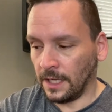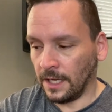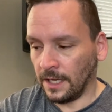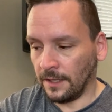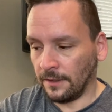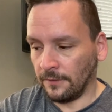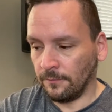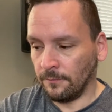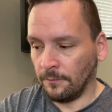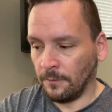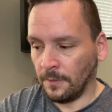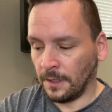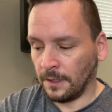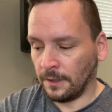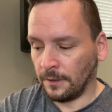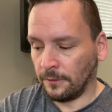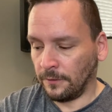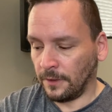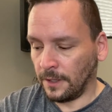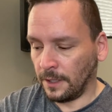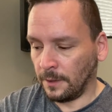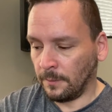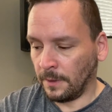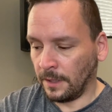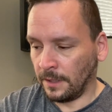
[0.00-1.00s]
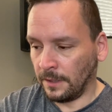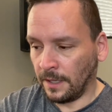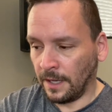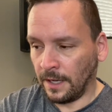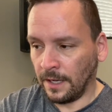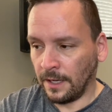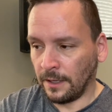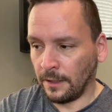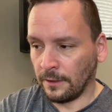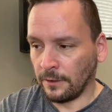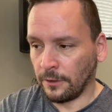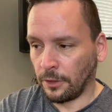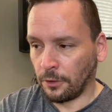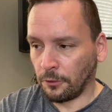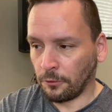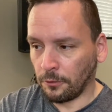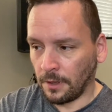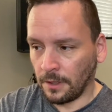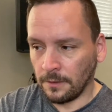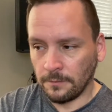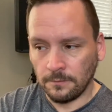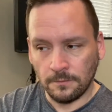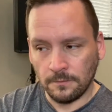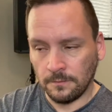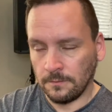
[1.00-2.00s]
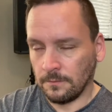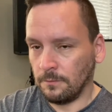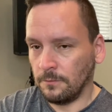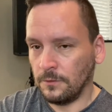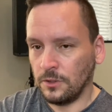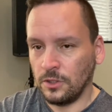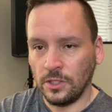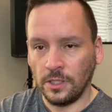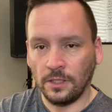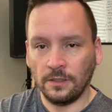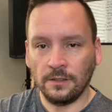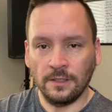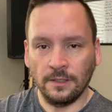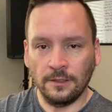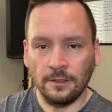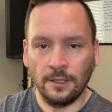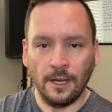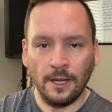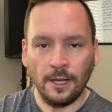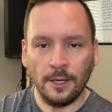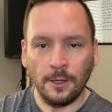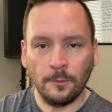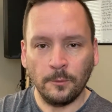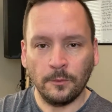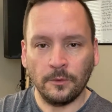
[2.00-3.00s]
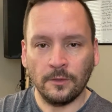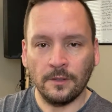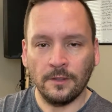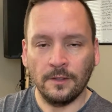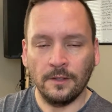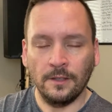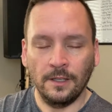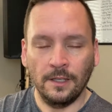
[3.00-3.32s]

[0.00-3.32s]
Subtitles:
I've modified my diet a jillion times,